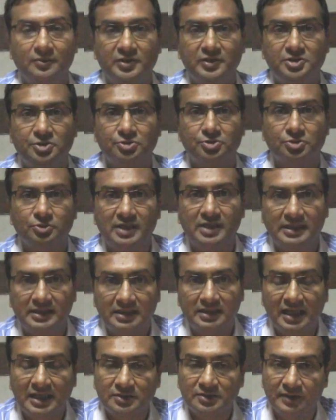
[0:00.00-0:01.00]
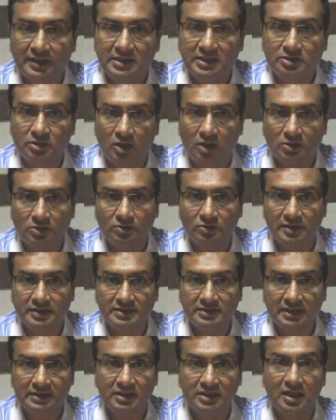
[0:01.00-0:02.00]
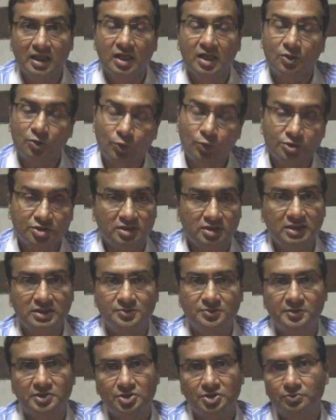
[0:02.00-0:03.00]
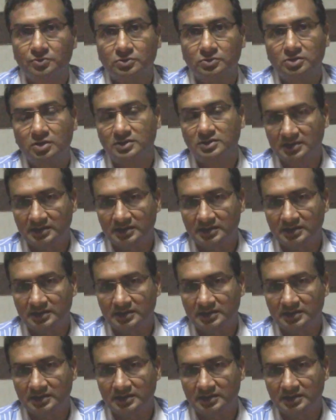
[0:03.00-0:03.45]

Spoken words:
which you should analyze very thoroughly is that questions which you could not